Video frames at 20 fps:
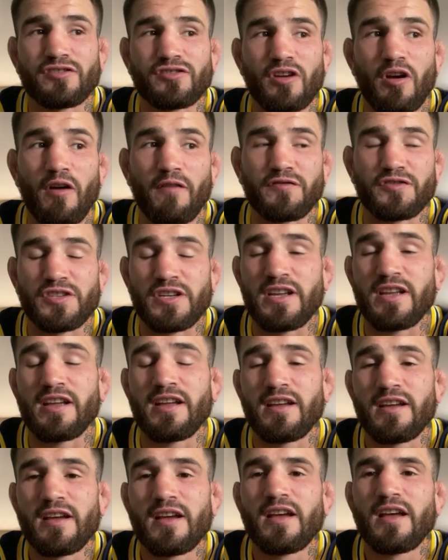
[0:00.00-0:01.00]
So if
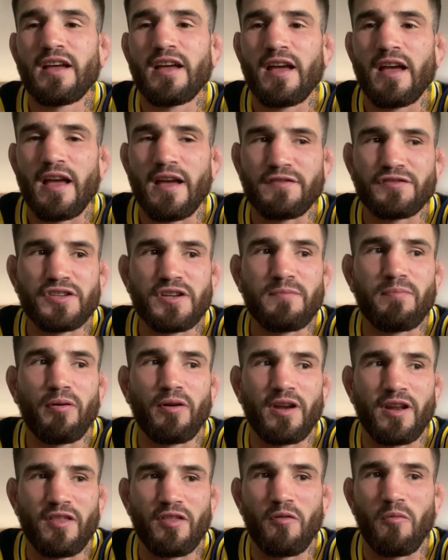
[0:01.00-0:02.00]
she, if she
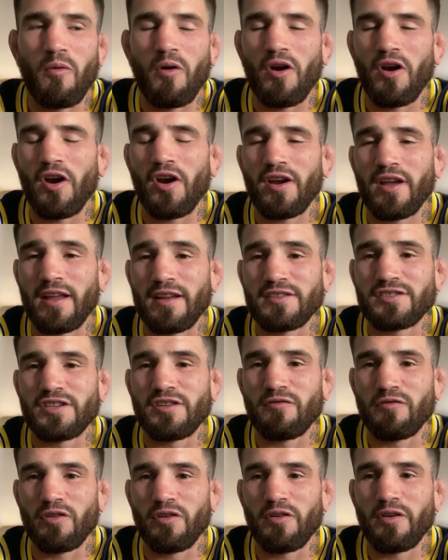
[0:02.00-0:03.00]
put in the work and
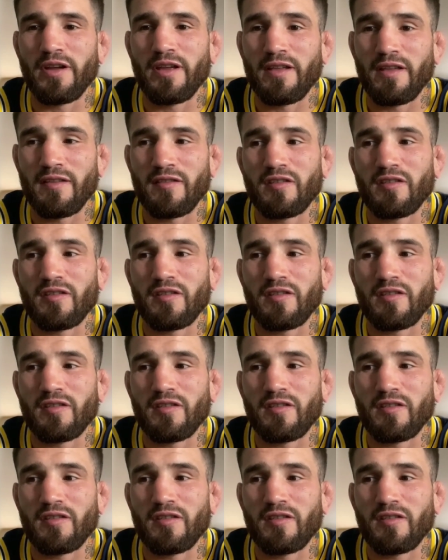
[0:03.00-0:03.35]
she really,